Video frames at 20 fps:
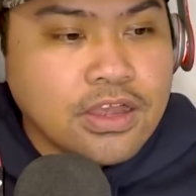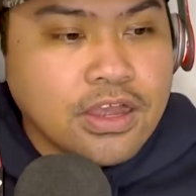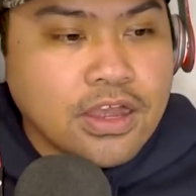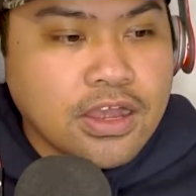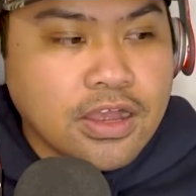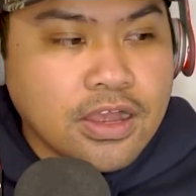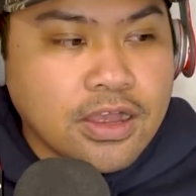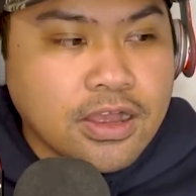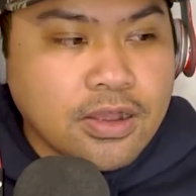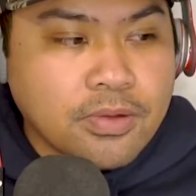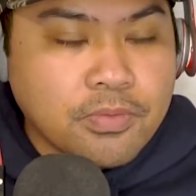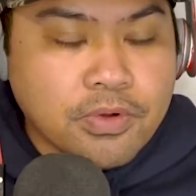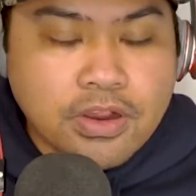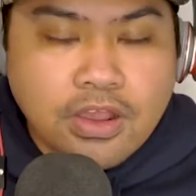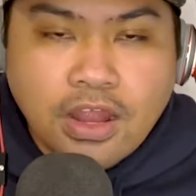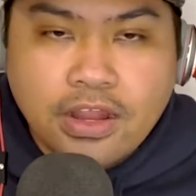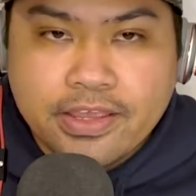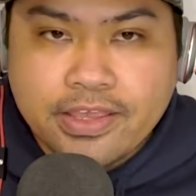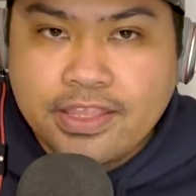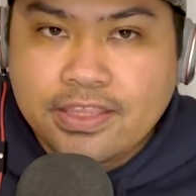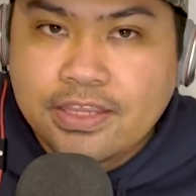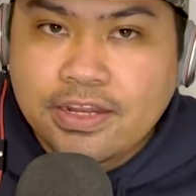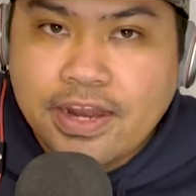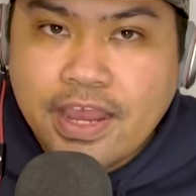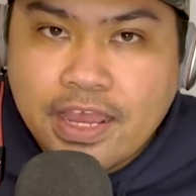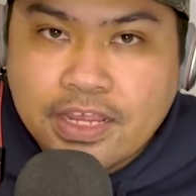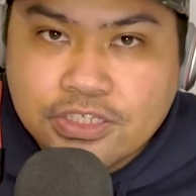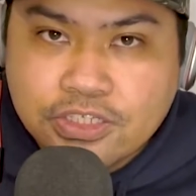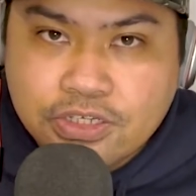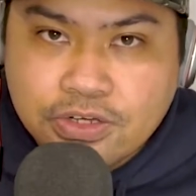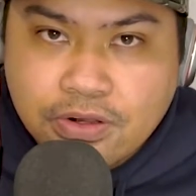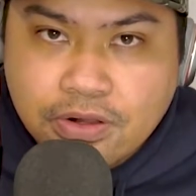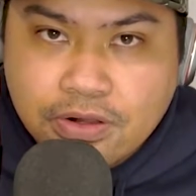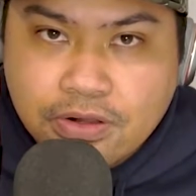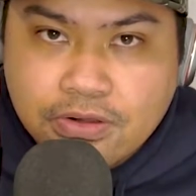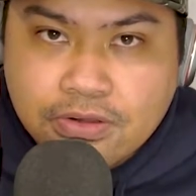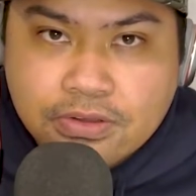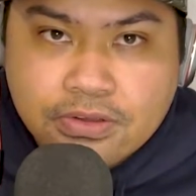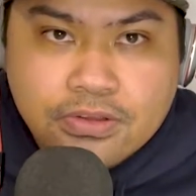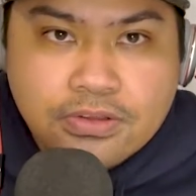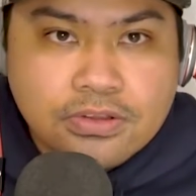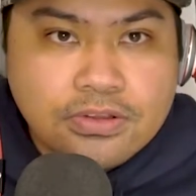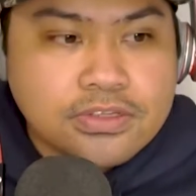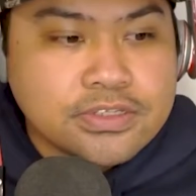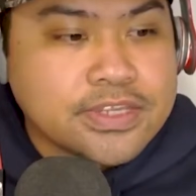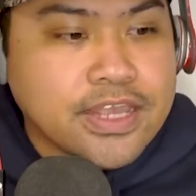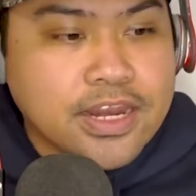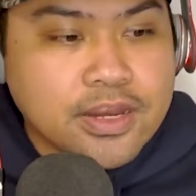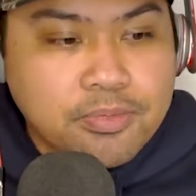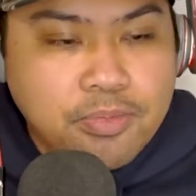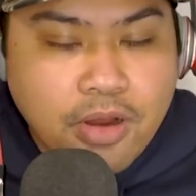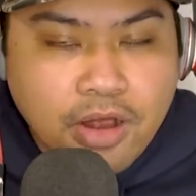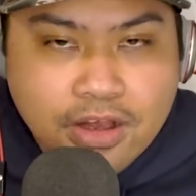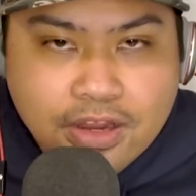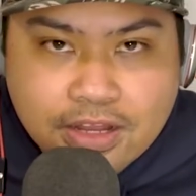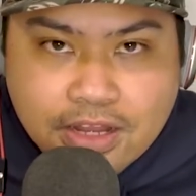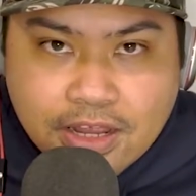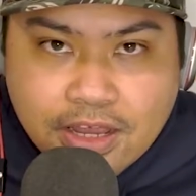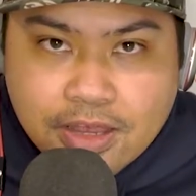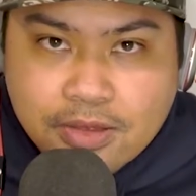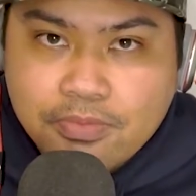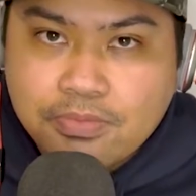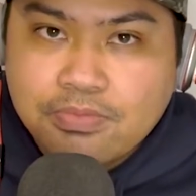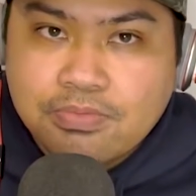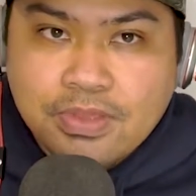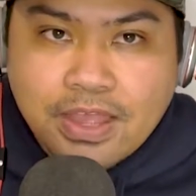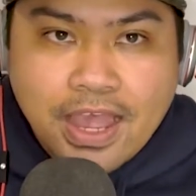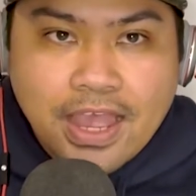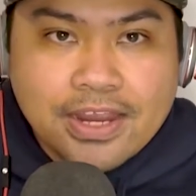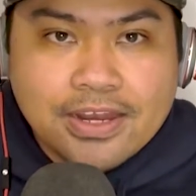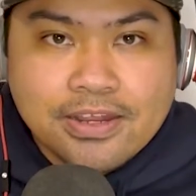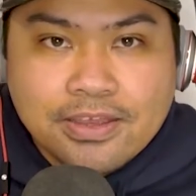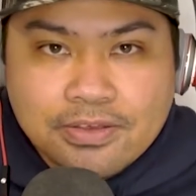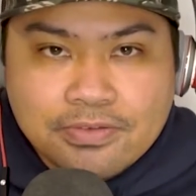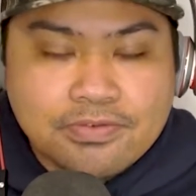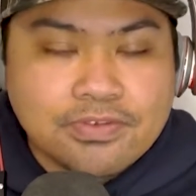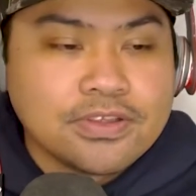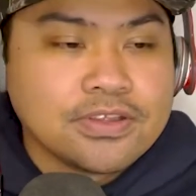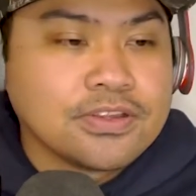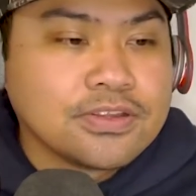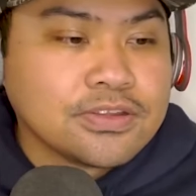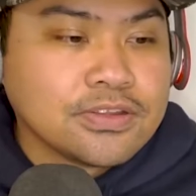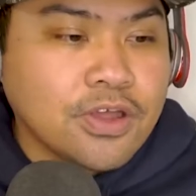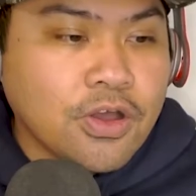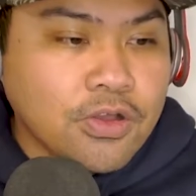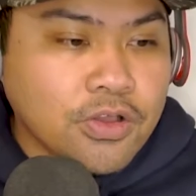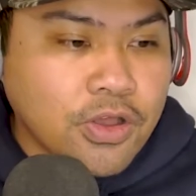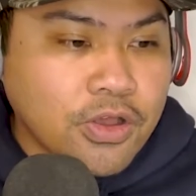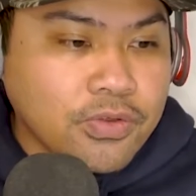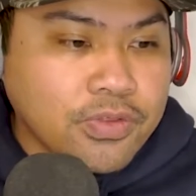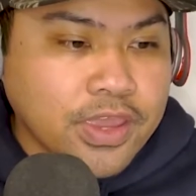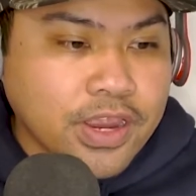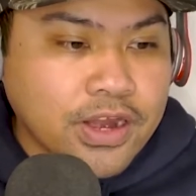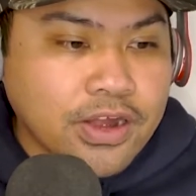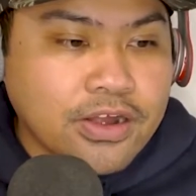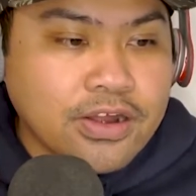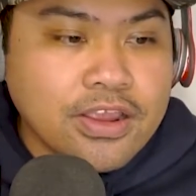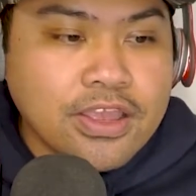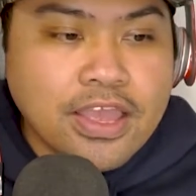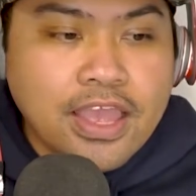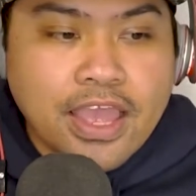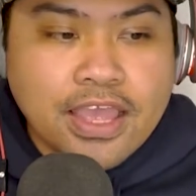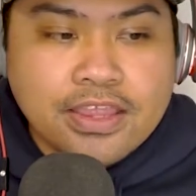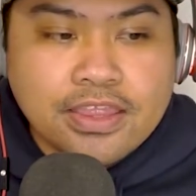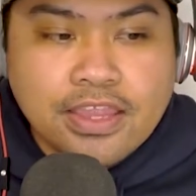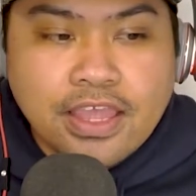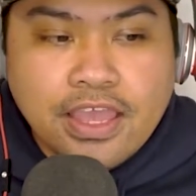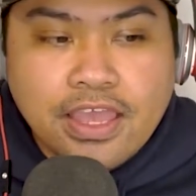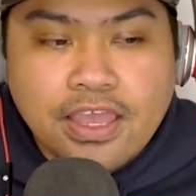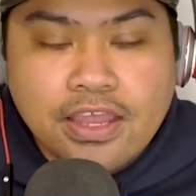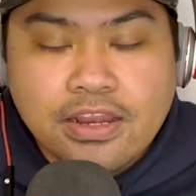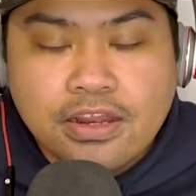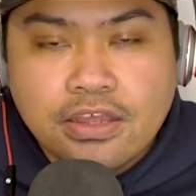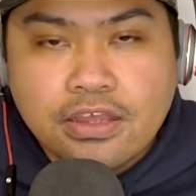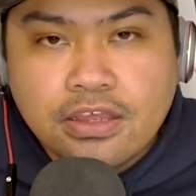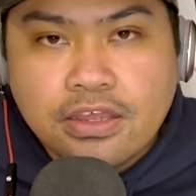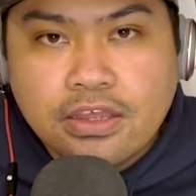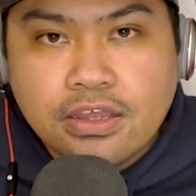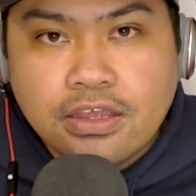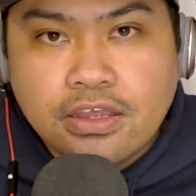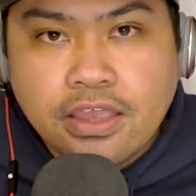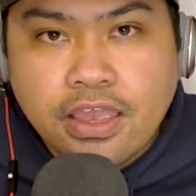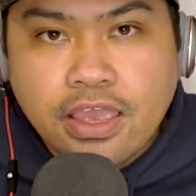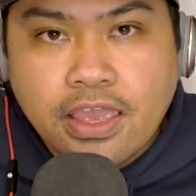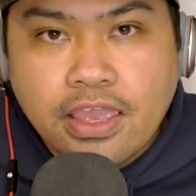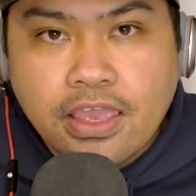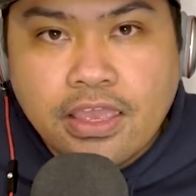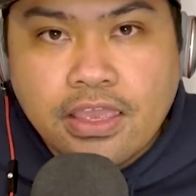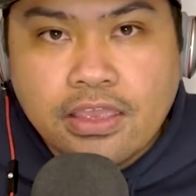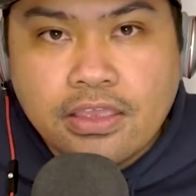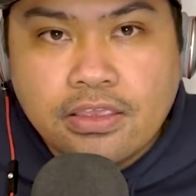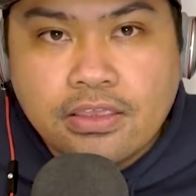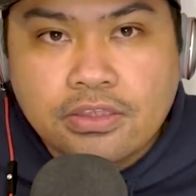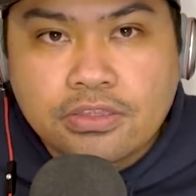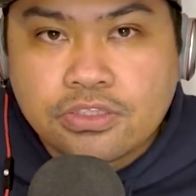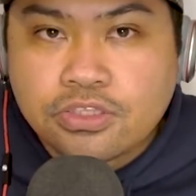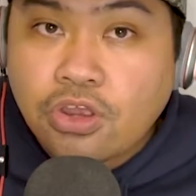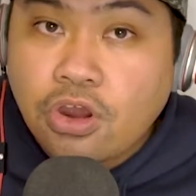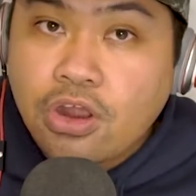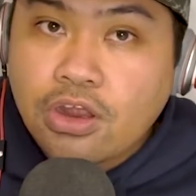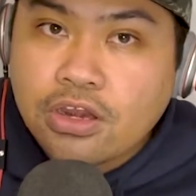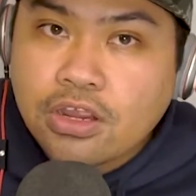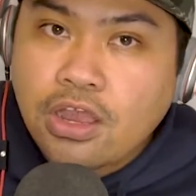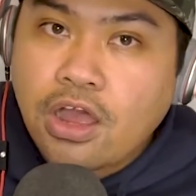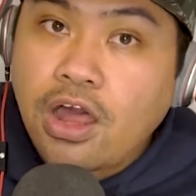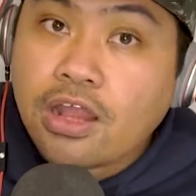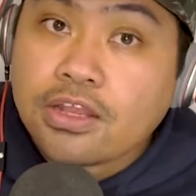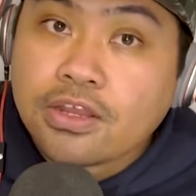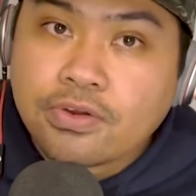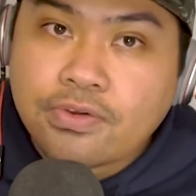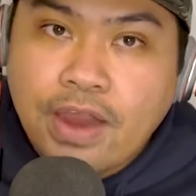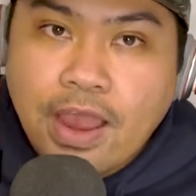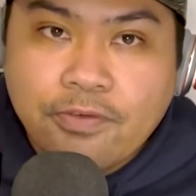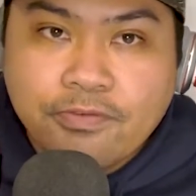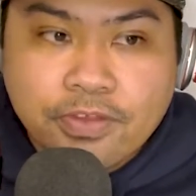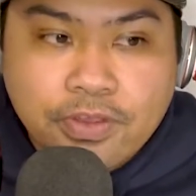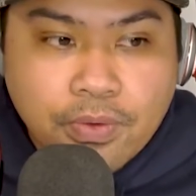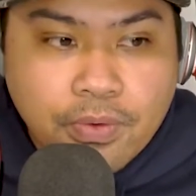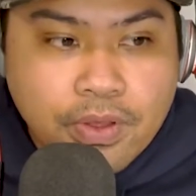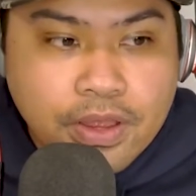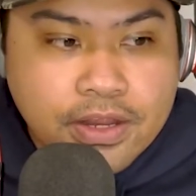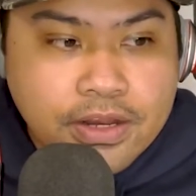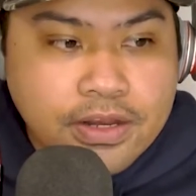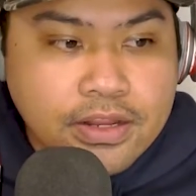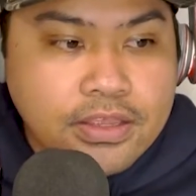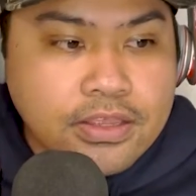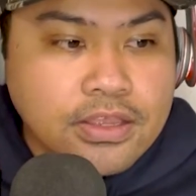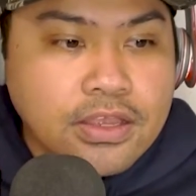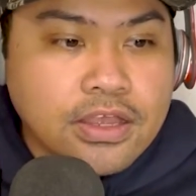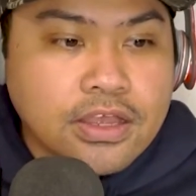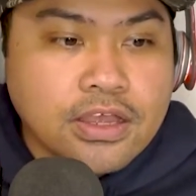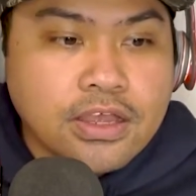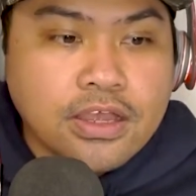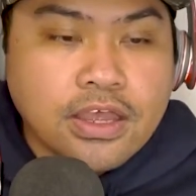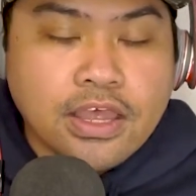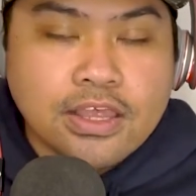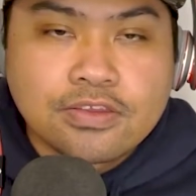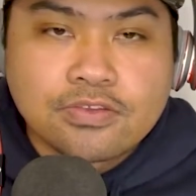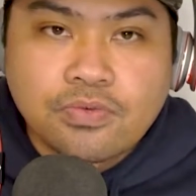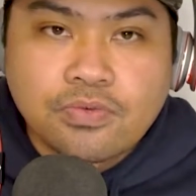We're calling it the National Sandy Par Club kind of logo there, and then a dark holographic one as